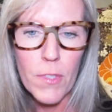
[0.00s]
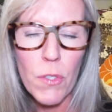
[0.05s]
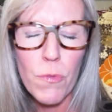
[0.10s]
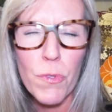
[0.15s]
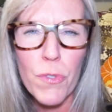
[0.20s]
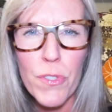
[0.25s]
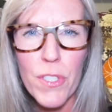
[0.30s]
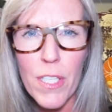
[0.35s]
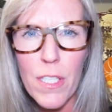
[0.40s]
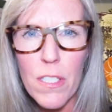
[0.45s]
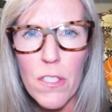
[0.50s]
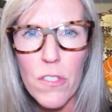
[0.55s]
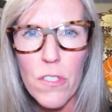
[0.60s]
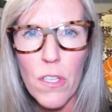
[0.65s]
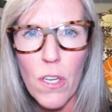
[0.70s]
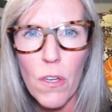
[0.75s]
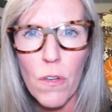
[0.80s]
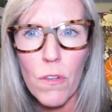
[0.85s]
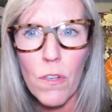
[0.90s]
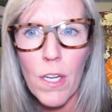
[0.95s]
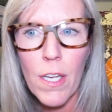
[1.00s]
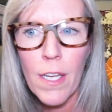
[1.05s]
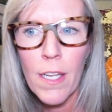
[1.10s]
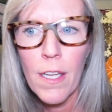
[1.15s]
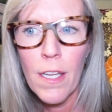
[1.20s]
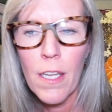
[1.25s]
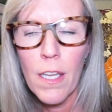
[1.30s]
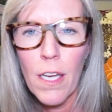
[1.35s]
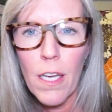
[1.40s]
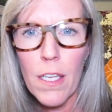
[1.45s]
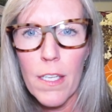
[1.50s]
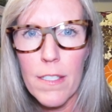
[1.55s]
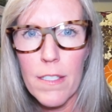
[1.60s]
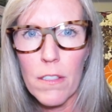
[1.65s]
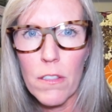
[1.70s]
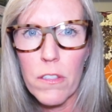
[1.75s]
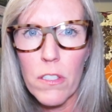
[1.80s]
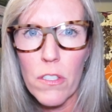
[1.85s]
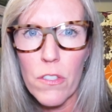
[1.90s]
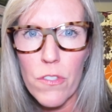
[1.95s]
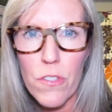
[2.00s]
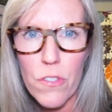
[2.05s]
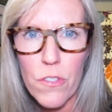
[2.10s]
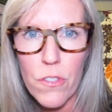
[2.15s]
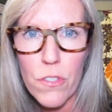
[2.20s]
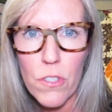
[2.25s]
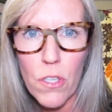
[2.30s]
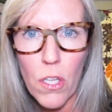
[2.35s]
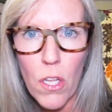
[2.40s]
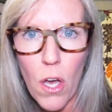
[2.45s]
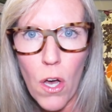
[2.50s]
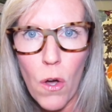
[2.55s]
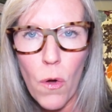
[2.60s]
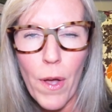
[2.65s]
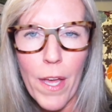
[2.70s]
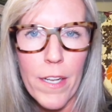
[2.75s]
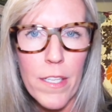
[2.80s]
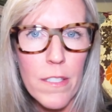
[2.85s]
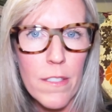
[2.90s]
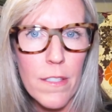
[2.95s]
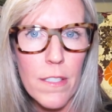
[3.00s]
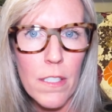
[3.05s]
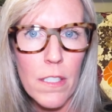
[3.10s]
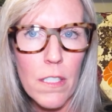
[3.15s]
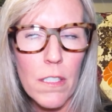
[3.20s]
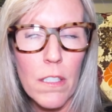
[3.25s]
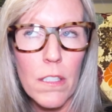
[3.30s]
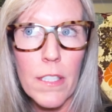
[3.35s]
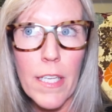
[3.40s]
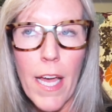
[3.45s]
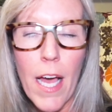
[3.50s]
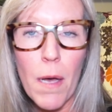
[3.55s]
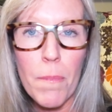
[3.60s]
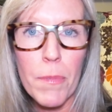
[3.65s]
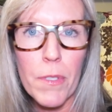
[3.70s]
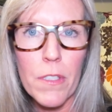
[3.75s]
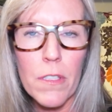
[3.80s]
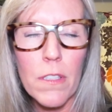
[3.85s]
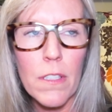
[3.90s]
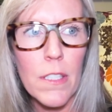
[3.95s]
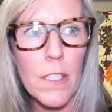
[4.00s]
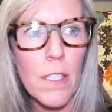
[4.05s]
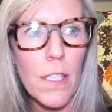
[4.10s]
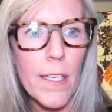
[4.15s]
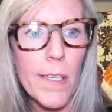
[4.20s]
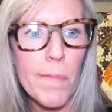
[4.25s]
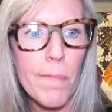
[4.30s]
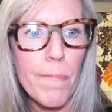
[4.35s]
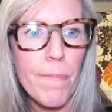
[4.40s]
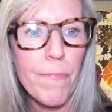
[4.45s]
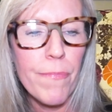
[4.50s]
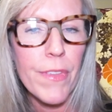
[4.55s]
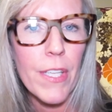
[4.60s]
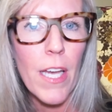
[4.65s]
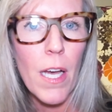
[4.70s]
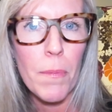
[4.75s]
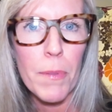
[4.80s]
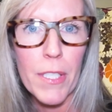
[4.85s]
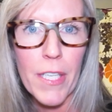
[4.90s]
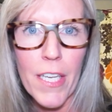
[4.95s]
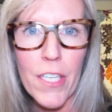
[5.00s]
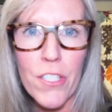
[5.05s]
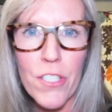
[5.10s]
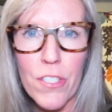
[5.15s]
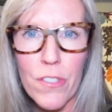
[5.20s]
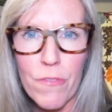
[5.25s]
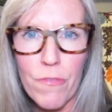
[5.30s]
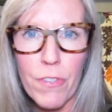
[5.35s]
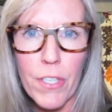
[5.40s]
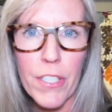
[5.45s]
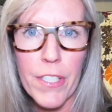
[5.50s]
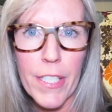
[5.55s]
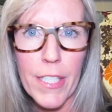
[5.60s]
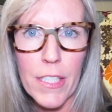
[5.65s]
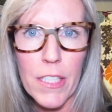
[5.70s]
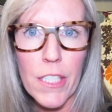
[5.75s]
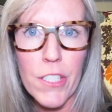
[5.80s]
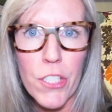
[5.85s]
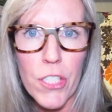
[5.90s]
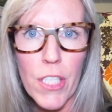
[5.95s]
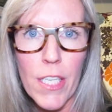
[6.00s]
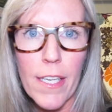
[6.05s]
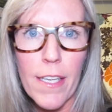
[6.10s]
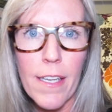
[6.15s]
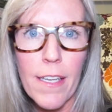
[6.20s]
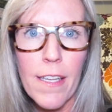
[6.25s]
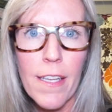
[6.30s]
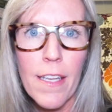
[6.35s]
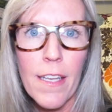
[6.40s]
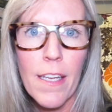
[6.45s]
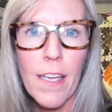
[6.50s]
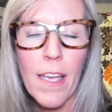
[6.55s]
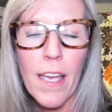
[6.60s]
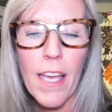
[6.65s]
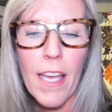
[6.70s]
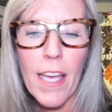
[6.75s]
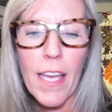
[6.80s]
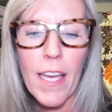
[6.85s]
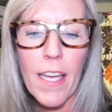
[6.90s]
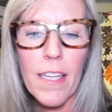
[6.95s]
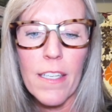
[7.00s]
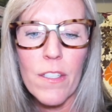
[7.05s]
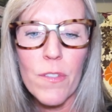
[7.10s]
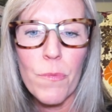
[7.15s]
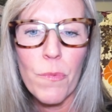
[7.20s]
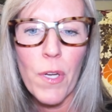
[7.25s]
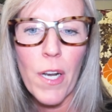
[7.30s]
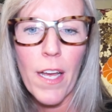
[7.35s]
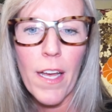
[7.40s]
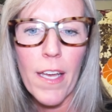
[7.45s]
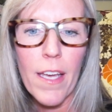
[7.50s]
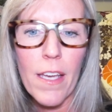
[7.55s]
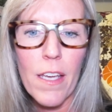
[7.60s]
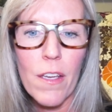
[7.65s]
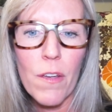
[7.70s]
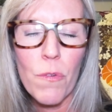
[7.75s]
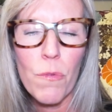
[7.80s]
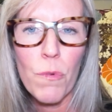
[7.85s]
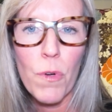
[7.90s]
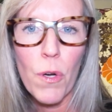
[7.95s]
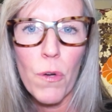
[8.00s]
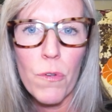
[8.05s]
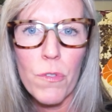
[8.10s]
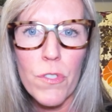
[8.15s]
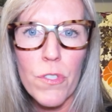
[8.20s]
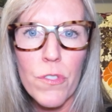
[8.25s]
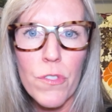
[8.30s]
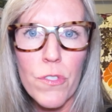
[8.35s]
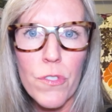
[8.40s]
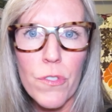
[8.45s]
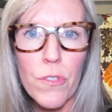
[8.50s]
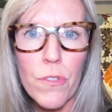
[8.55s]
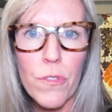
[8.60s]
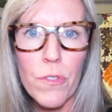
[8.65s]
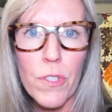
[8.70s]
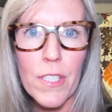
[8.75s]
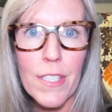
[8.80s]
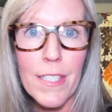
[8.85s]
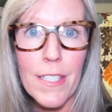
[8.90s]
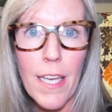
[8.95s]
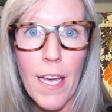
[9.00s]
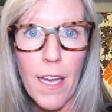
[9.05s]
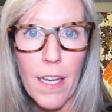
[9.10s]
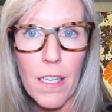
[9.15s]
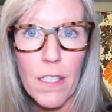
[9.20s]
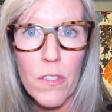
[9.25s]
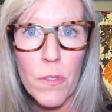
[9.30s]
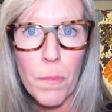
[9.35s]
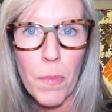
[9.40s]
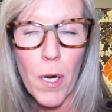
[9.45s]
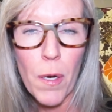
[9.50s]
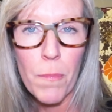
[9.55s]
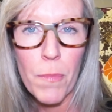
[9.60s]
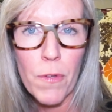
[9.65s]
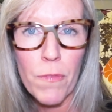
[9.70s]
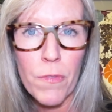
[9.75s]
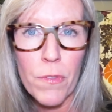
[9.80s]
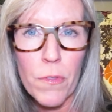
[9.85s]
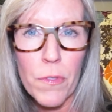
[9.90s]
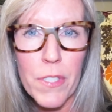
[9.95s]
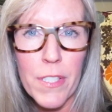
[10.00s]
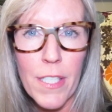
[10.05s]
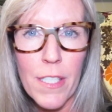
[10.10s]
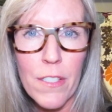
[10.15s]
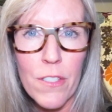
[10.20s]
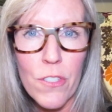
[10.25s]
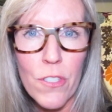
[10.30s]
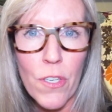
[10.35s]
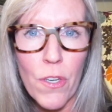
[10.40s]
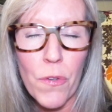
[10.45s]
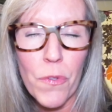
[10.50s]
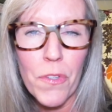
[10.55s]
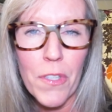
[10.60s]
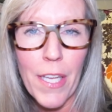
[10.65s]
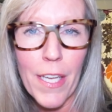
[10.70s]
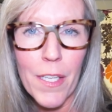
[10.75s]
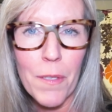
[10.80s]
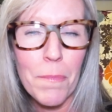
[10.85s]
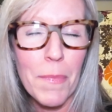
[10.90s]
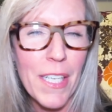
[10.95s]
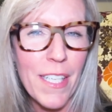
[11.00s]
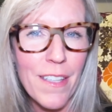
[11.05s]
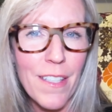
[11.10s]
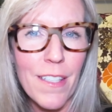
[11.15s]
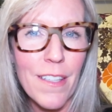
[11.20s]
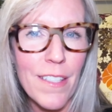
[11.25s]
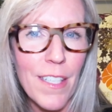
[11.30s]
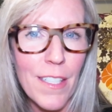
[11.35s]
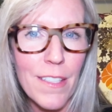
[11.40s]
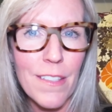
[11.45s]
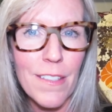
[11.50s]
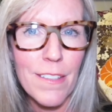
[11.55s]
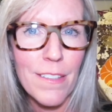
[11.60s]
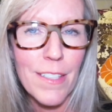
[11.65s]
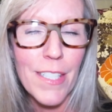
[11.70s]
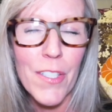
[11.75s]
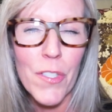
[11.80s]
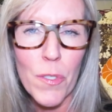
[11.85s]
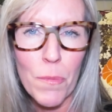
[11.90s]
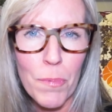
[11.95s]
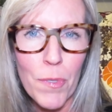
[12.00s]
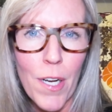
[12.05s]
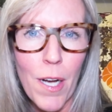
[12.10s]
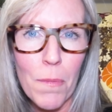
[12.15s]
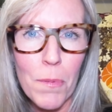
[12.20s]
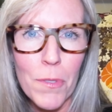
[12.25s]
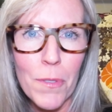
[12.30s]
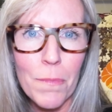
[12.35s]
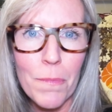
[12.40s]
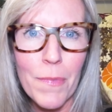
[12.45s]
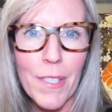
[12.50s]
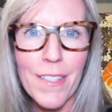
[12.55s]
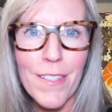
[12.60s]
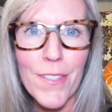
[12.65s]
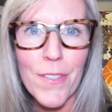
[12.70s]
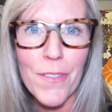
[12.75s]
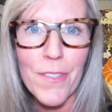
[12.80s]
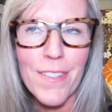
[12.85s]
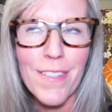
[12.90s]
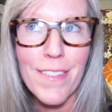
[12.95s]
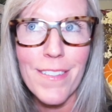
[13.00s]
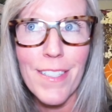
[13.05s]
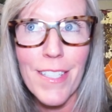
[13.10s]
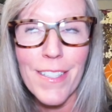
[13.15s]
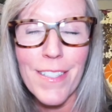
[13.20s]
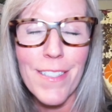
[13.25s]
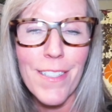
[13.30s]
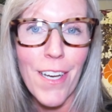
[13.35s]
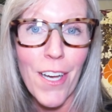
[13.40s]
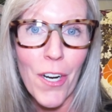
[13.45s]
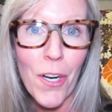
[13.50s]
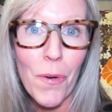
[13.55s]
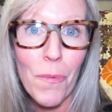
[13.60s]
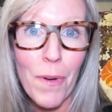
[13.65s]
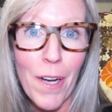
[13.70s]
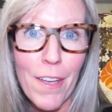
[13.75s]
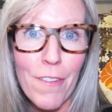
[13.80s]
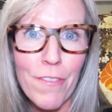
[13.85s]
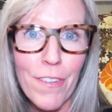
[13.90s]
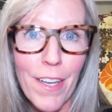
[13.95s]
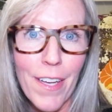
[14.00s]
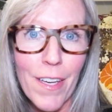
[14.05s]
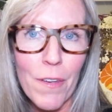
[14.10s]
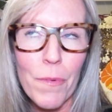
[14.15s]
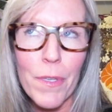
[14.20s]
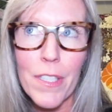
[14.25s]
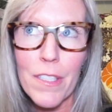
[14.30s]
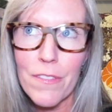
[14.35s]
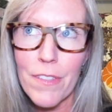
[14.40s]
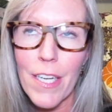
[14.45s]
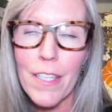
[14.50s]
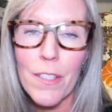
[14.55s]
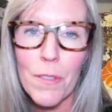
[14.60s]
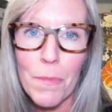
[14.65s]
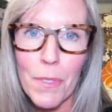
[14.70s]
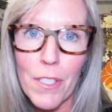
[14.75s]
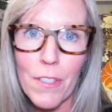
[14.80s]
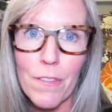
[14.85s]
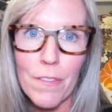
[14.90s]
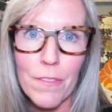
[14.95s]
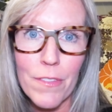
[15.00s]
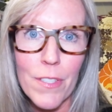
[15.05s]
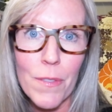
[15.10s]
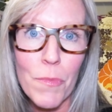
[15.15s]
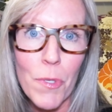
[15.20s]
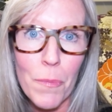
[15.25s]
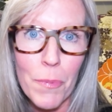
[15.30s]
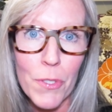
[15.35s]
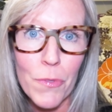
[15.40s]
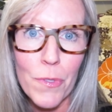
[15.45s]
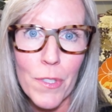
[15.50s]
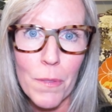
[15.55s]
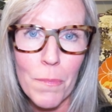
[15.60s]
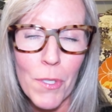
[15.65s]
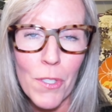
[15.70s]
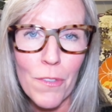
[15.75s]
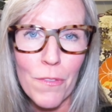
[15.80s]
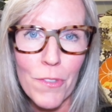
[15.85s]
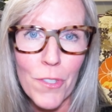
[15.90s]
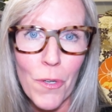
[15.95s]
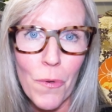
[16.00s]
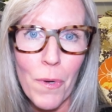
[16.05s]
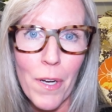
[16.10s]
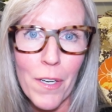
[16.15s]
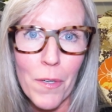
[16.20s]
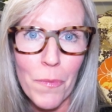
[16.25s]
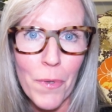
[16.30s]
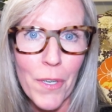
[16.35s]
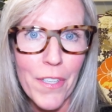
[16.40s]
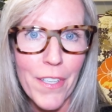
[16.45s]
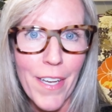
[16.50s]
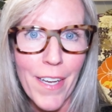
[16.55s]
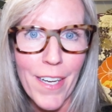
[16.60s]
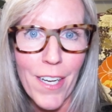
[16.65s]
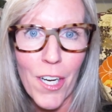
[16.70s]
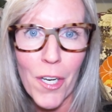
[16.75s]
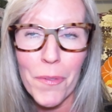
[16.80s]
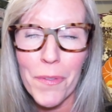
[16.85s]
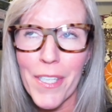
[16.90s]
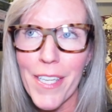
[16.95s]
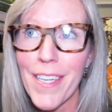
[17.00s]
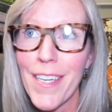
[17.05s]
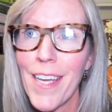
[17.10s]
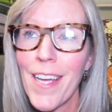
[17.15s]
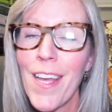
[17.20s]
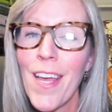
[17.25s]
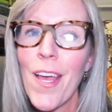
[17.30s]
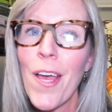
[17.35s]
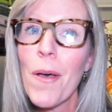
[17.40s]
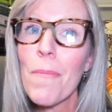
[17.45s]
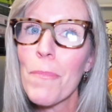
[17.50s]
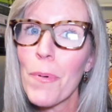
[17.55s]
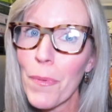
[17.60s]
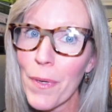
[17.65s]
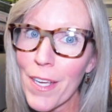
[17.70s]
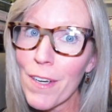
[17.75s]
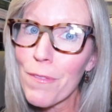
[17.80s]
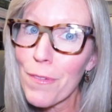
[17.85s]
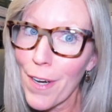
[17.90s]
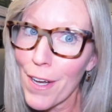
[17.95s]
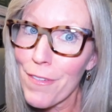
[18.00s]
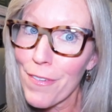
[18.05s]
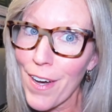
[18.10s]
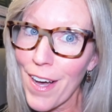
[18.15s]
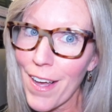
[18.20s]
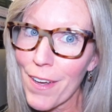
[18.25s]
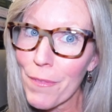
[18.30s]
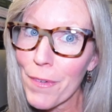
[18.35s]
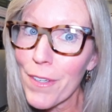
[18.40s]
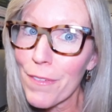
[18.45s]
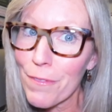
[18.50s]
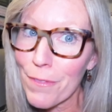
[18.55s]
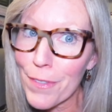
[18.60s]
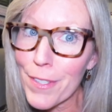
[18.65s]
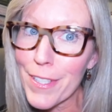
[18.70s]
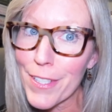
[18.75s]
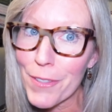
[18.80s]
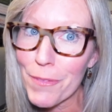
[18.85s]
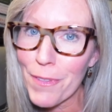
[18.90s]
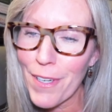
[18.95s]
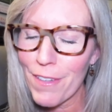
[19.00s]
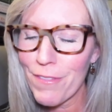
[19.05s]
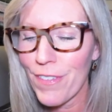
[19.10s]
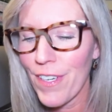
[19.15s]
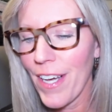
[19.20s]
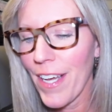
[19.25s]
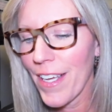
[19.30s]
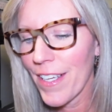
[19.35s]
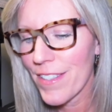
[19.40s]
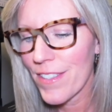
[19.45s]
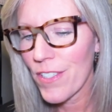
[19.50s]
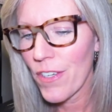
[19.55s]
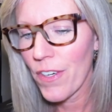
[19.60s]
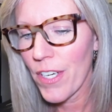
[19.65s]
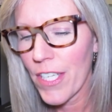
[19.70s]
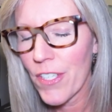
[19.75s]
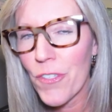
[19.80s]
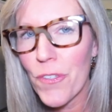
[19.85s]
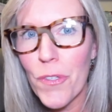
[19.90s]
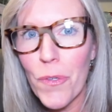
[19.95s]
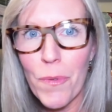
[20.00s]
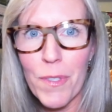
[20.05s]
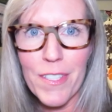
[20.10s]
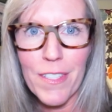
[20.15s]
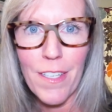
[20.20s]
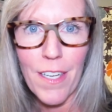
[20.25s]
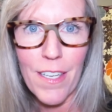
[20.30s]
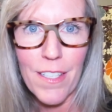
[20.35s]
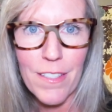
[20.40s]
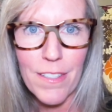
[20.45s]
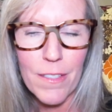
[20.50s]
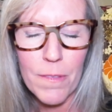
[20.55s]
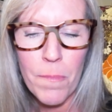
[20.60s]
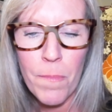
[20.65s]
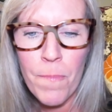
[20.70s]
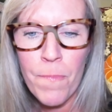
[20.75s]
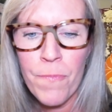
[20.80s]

Rosetta Stone is a little slow, and it's the application is very glitchy. And when I wrote to the tech department for Rosetta Stone, they admitted that is a problem, and so it's not our Wi-Fi. We live out in the middle, somewhere between the middle of nowhere and where the heck are we? But we have Wi-Fi. We have really good Wi-Fi. So I knew it wasn't us.